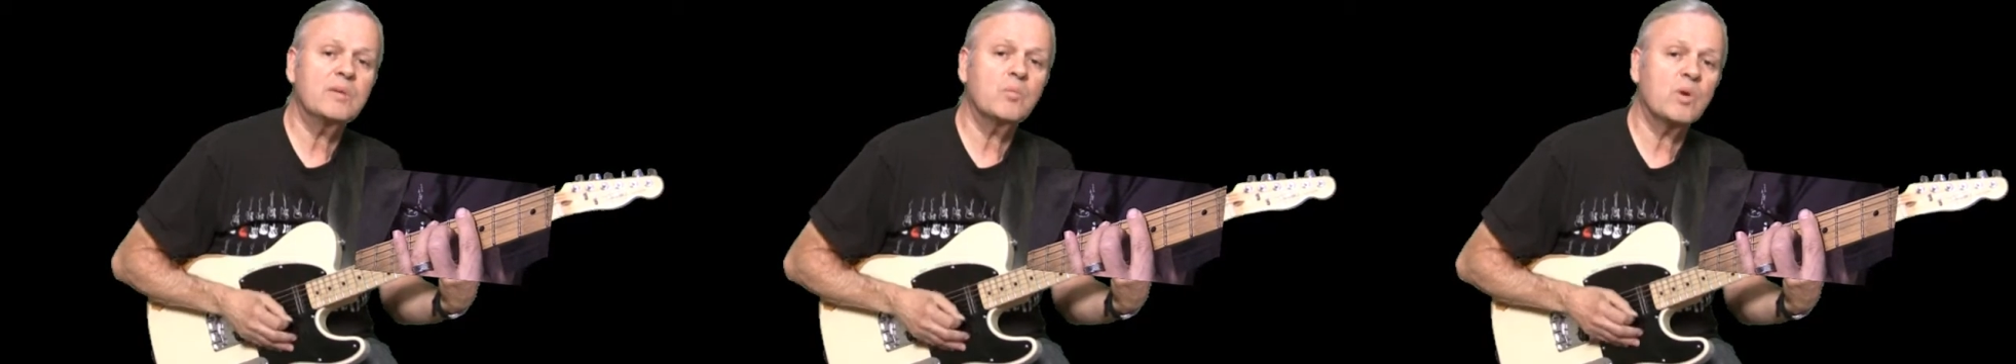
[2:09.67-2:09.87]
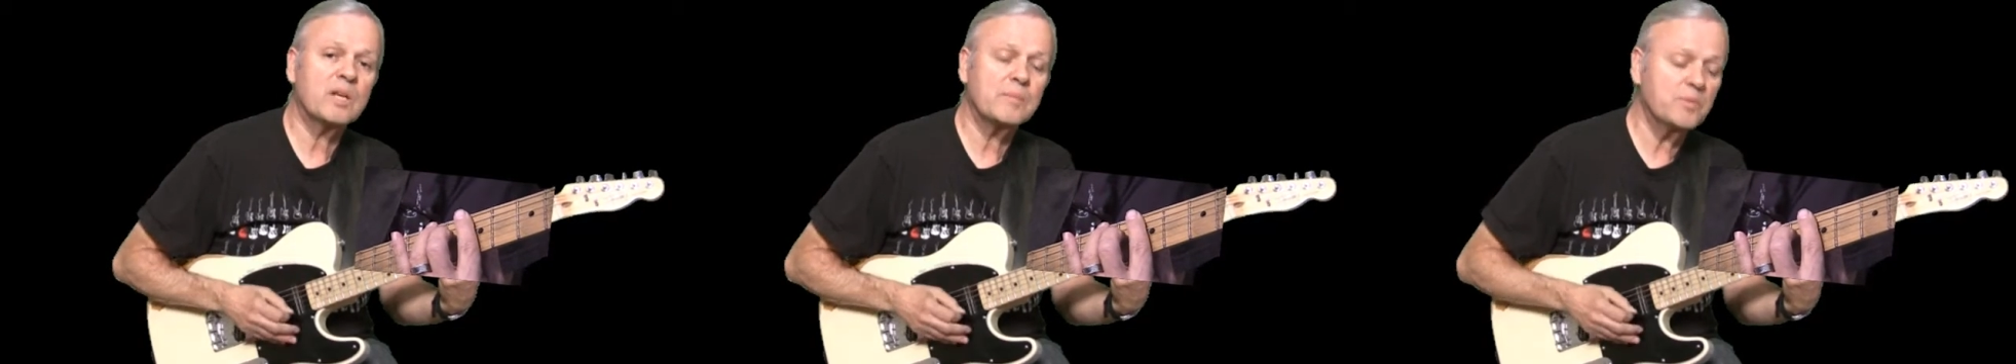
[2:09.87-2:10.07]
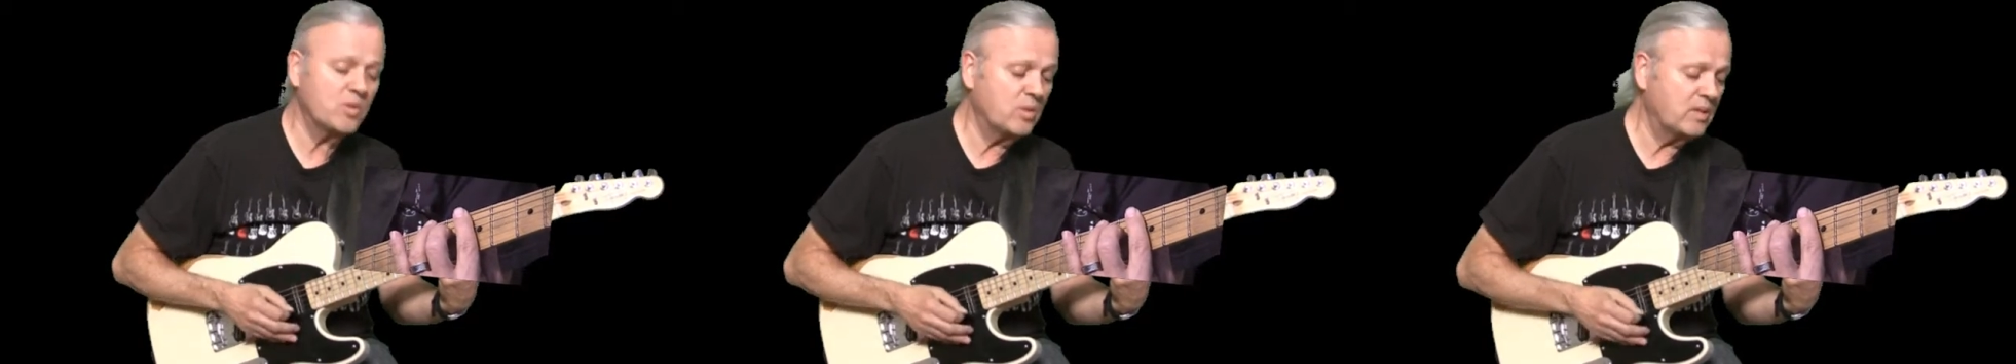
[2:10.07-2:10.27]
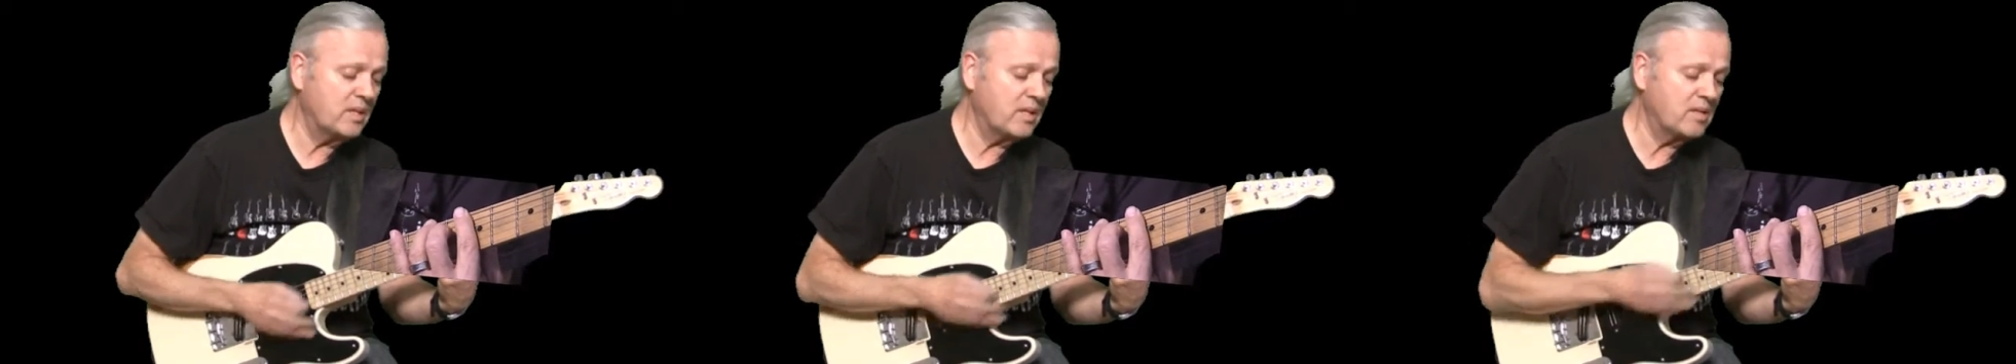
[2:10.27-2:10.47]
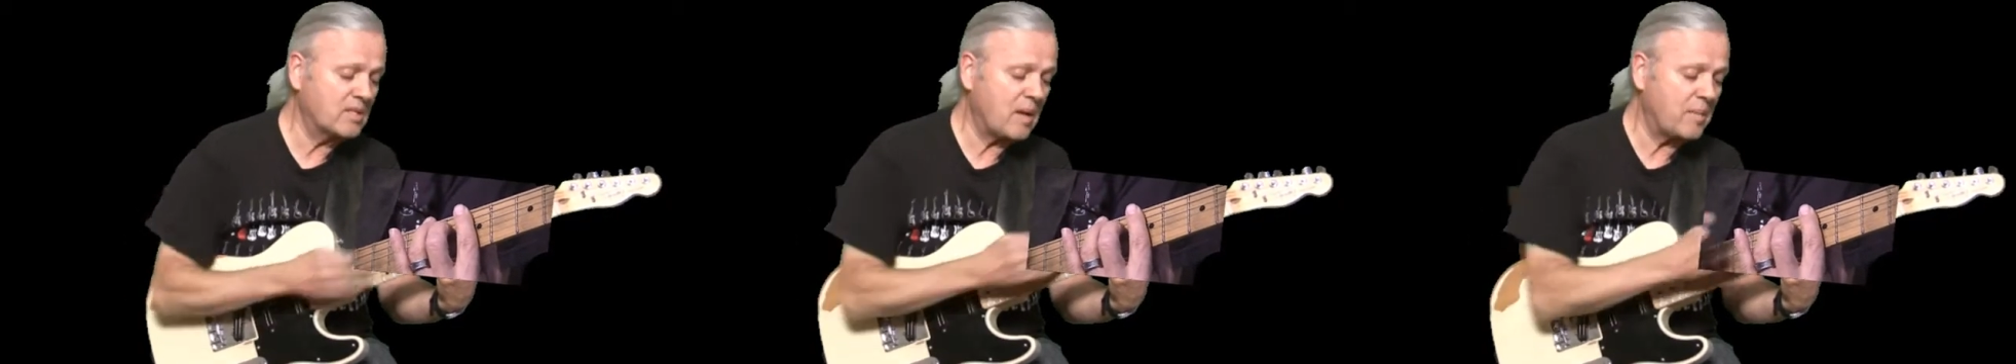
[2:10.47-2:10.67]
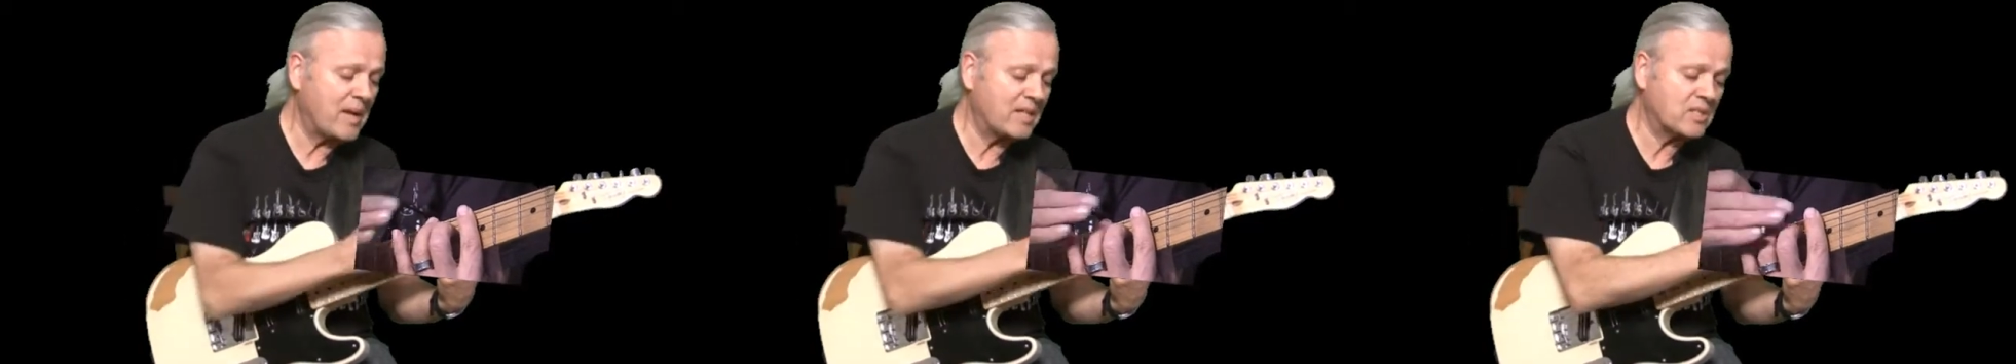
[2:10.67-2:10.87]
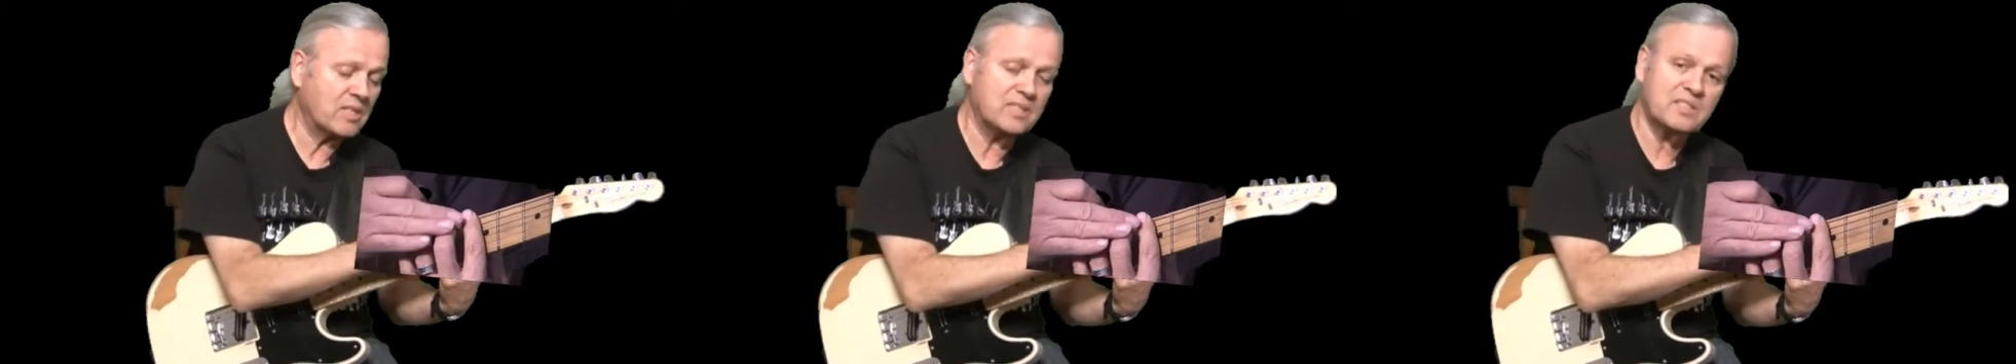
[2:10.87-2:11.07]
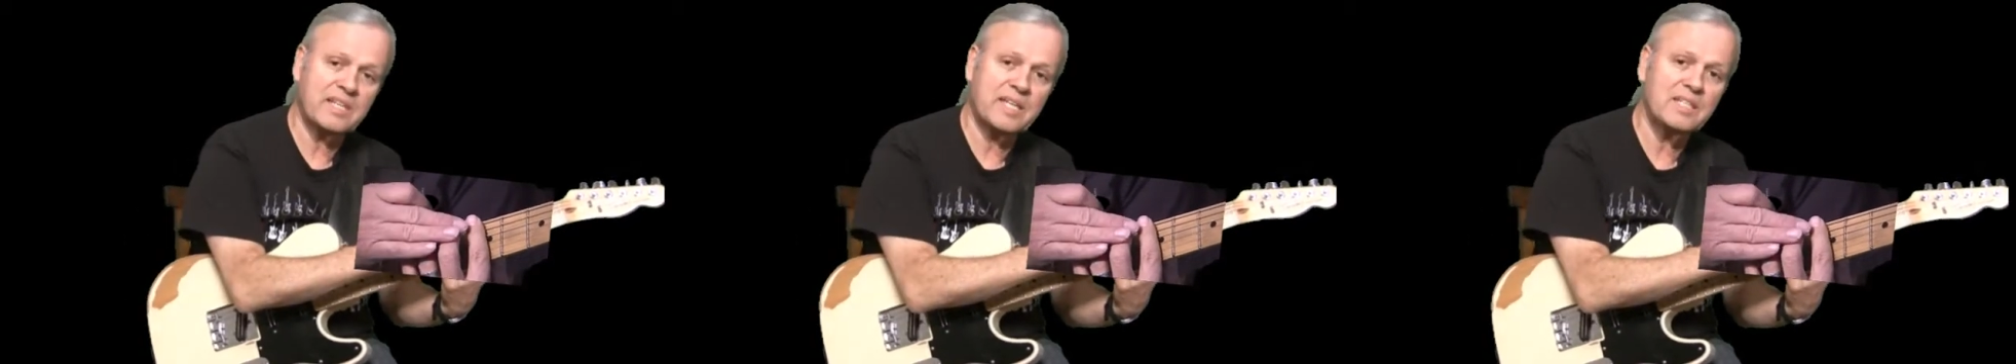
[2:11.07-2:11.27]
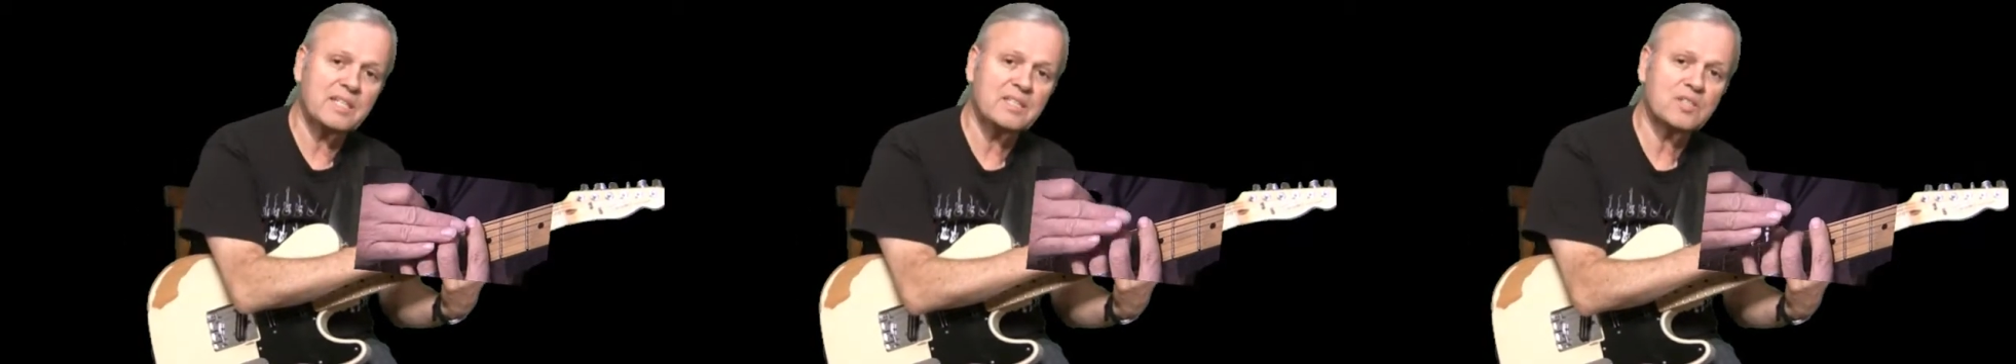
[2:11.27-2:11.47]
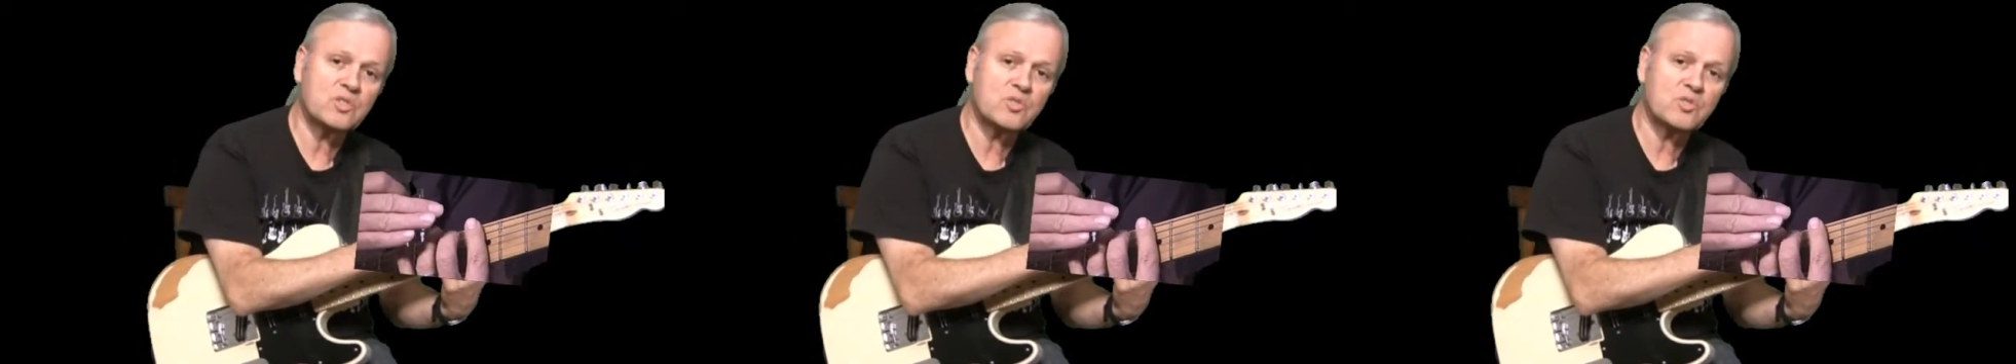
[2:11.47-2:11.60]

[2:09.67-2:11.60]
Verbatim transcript: and what I'm doing there is I'm actually deadening the